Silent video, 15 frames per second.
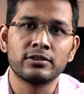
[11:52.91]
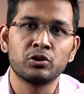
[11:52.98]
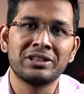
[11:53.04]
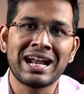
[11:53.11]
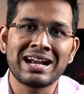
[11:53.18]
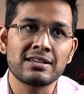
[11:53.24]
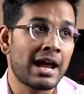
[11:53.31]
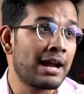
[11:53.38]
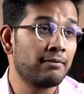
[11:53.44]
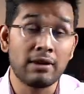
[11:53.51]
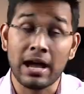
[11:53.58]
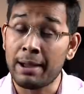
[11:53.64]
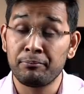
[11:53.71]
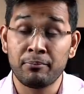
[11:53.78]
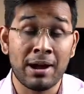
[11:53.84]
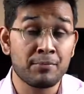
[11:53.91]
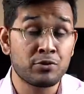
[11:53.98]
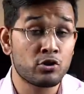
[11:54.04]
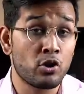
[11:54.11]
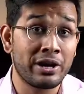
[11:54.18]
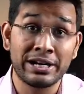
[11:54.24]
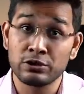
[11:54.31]
So that's, and I'm
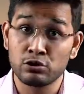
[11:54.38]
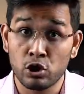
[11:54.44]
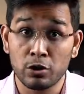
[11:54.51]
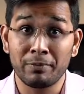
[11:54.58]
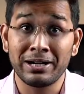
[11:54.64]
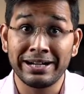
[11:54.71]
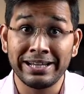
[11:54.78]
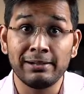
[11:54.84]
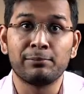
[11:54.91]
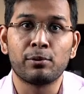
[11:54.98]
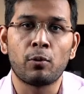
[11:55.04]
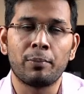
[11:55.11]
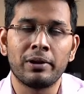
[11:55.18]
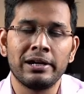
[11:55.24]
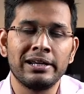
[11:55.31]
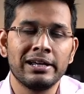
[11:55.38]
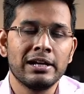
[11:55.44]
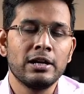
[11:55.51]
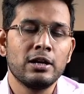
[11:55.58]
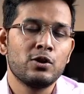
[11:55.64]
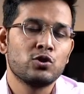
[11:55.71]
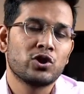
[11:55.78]
sure it is not maintained properly.
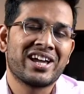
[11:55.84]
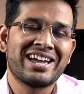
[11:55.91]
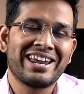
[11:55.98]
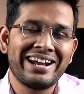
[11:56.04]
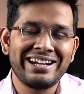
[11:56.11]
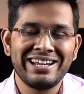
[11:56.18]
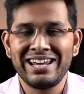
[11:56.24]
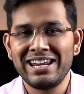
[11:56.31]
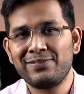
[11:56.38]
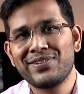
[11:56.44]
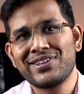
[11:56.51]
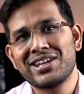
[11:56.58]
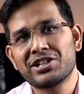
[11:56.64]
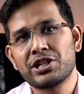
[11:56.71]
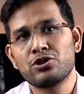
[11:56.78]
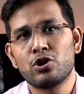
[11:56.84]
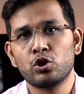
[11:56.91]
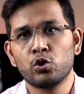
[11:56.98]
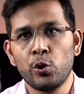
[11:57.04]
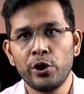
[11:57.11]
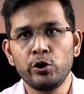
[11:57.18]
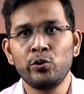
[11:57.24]
So creating infrastructure is not
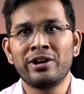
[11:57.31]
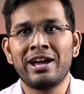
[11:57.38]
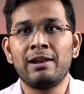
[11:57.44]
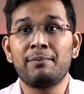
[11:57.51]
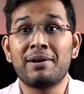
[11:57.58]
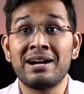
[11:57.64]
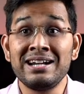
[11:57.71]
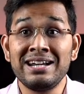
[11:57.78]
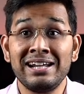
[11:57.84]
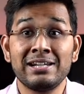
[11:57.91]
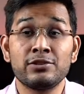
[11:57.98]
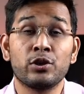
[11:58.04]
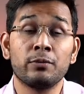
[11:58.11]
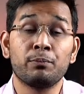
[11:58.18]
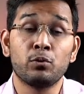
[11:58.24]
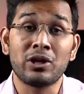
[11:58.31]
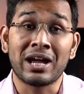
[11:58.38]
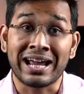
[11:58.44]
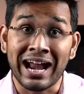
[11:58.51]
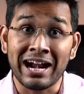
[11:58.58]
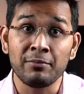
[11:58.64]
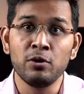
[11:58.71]
going to help unless you can put
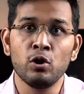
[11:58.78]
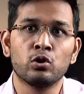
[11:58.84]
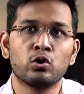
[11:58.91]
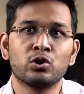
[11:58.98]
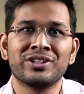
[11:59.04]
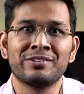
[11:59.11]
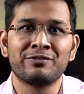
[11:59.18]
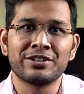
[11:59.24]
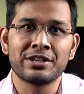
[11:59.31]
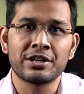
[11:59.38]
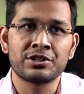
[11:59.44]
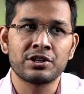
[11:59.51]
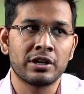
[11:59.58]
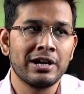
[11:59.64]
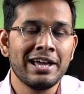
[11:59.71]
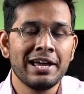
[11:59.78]
academy on those infrastructure.